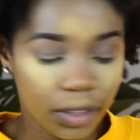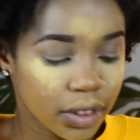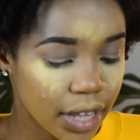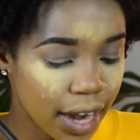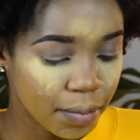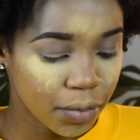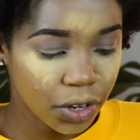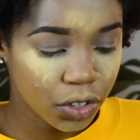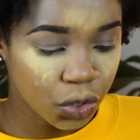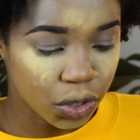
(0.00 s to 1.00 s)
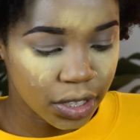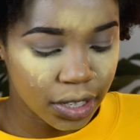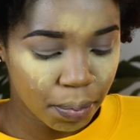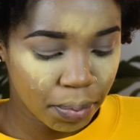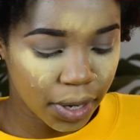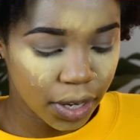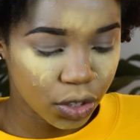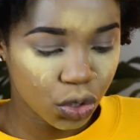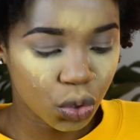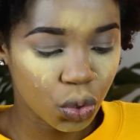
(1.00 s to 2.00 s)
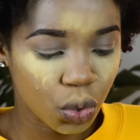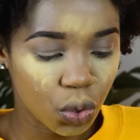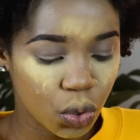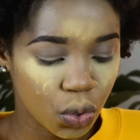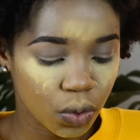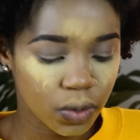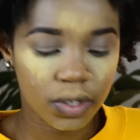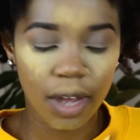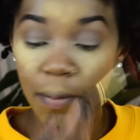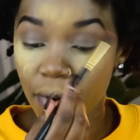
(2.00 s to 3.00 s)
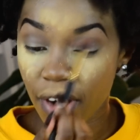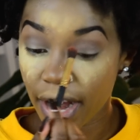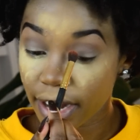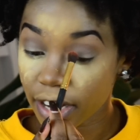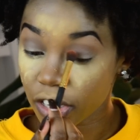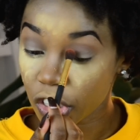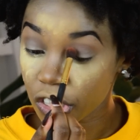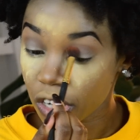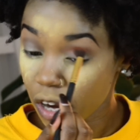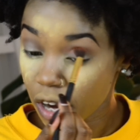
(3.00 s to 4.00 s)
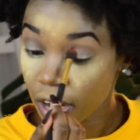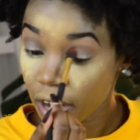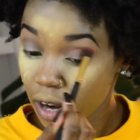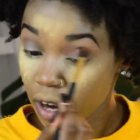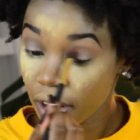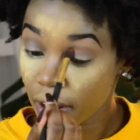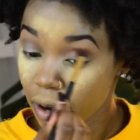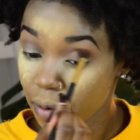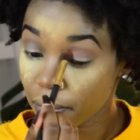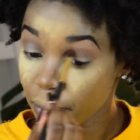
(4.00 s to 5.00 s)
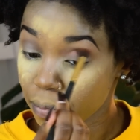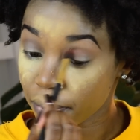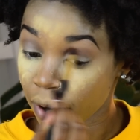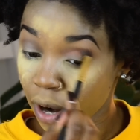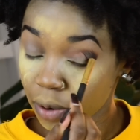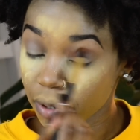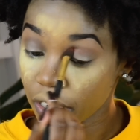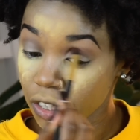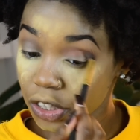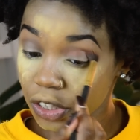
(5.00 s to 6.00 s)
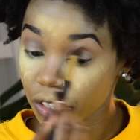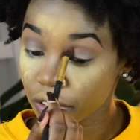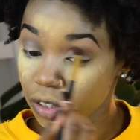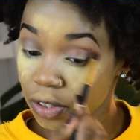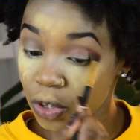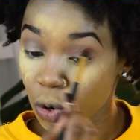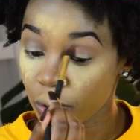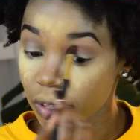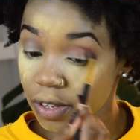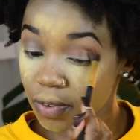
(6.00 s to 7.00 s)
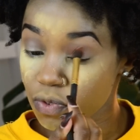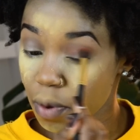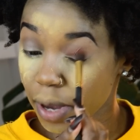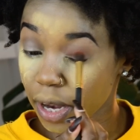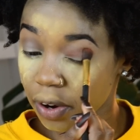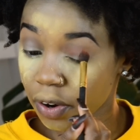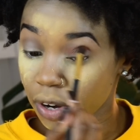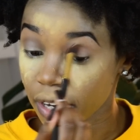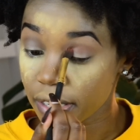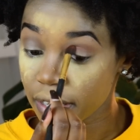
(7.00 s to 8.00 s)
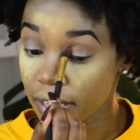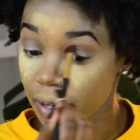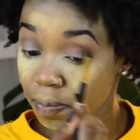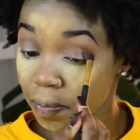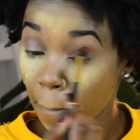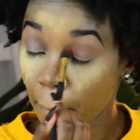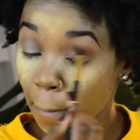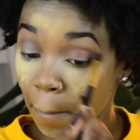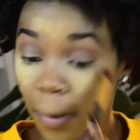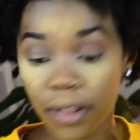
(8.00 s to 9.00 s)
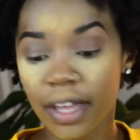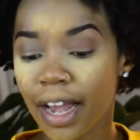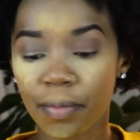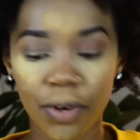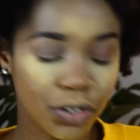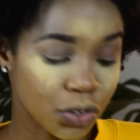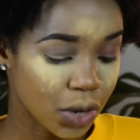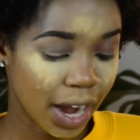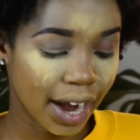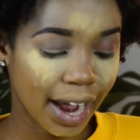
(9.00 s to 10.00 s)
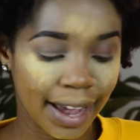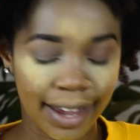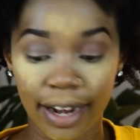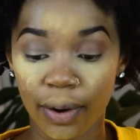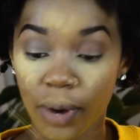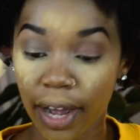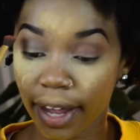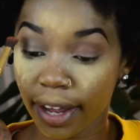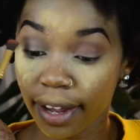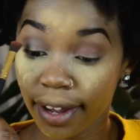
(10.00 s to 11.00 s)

Then I'm going to dip into some reddish brownish tones for my crease. I think I'm going to do like a halo eye,